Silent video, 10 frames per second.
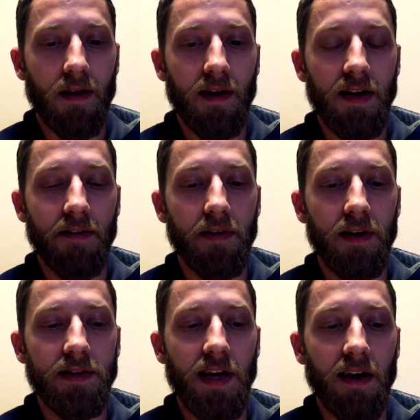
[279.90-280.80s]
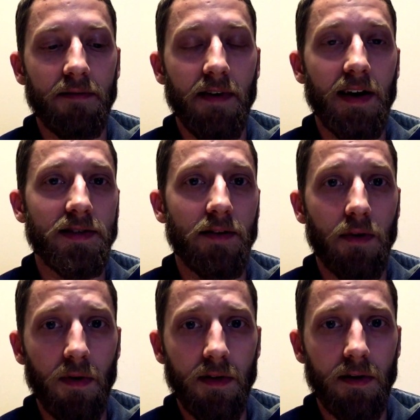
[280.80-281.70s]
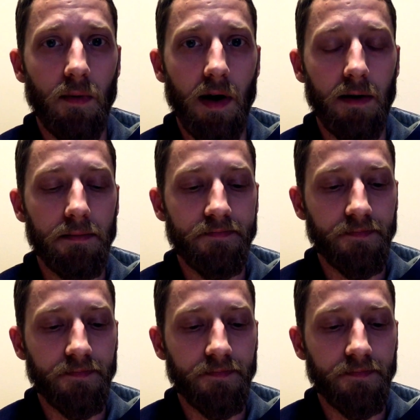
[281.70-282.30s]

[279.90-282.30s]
I definitely take it fast every once in a while,